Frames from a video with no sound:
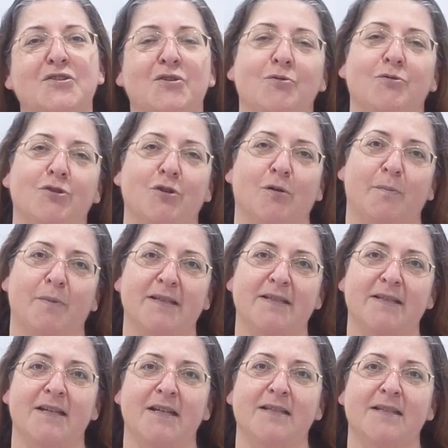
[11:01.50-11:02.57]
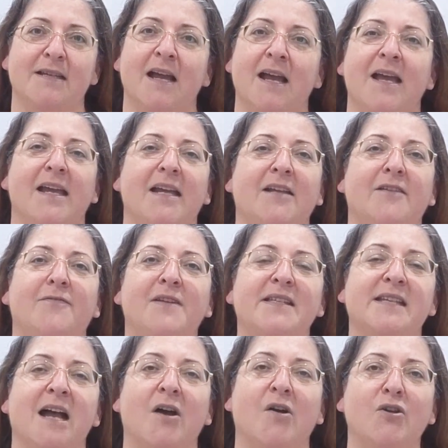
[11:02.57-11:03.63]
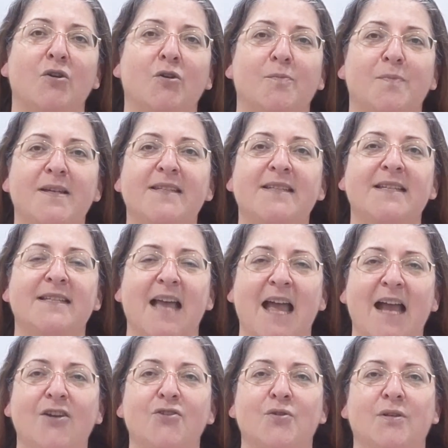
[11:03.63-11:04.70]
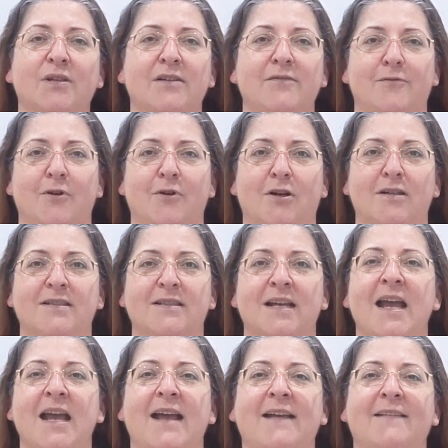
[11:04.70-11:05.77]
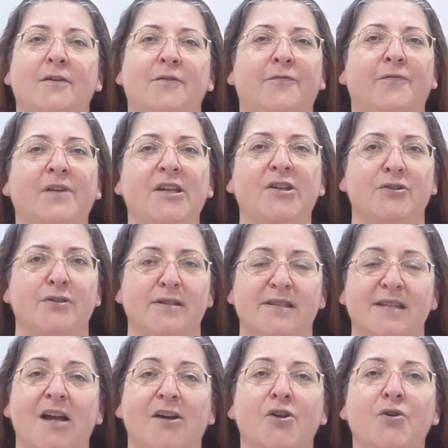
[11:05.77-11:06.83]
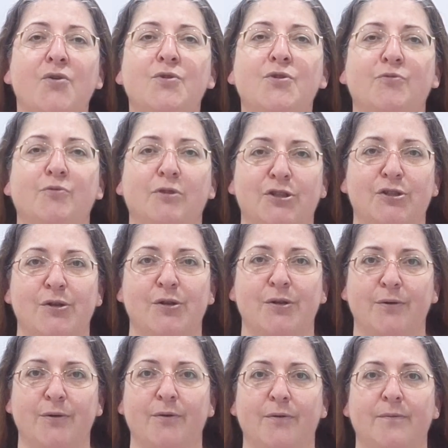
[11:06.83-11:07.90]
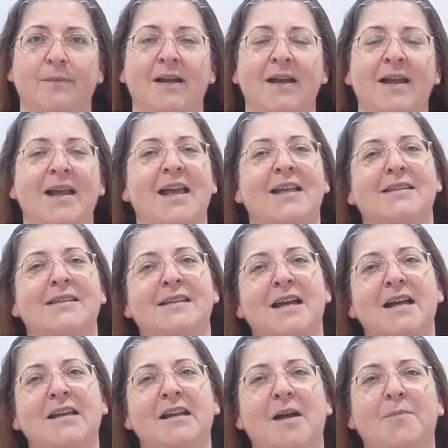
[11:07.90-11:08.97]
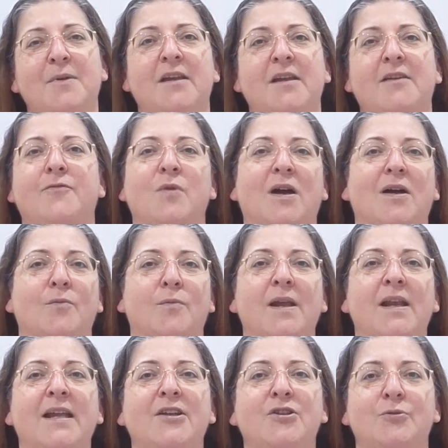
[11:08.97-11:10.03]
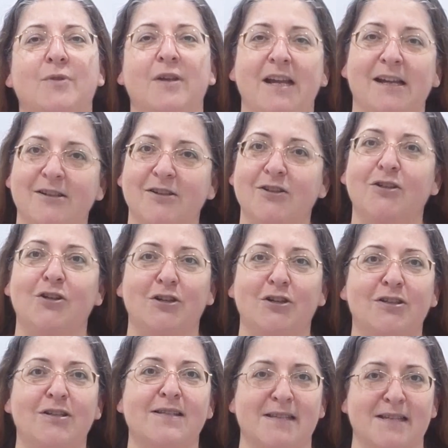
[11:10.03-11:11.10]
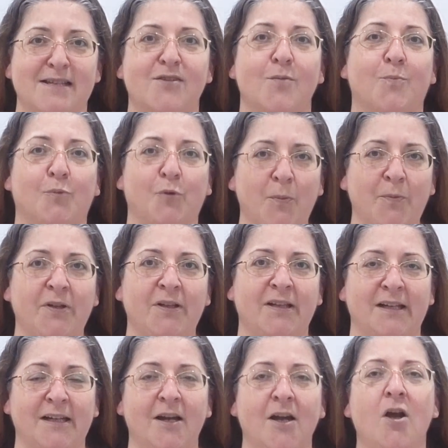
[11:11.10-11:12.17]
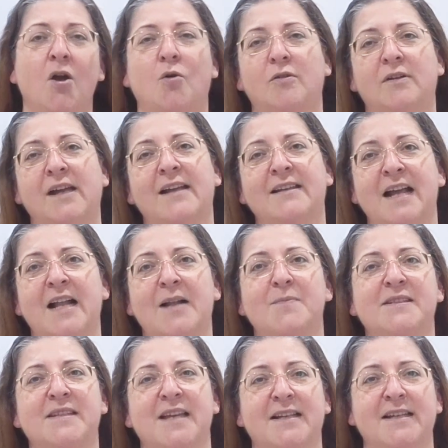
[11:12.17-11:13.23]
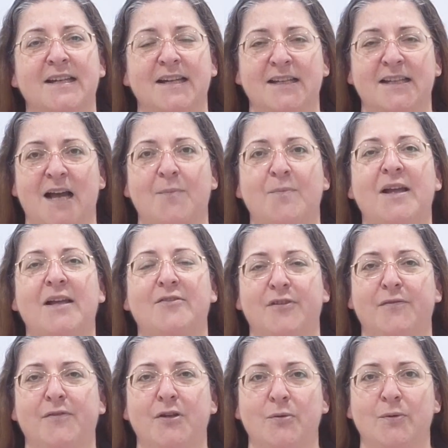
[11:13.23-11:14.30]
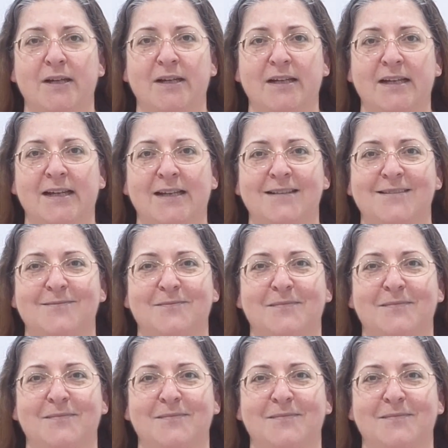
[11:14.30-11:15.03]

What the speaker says: suit your business. It fits how your business actually works and the features are useful to you. And sign up if you are willing to either learn the system properly or get help setting it up and reviewing it.